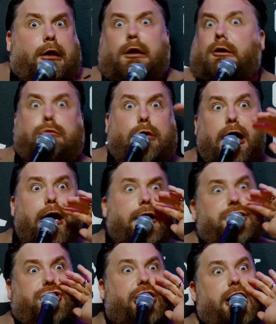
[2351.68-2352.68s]

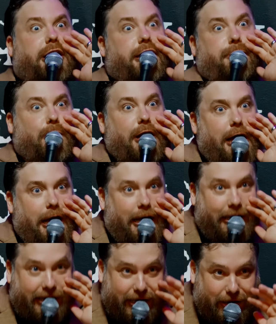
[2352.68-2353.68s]
run, junkie,
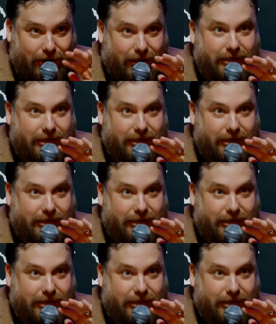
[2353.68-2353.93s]
run, you know?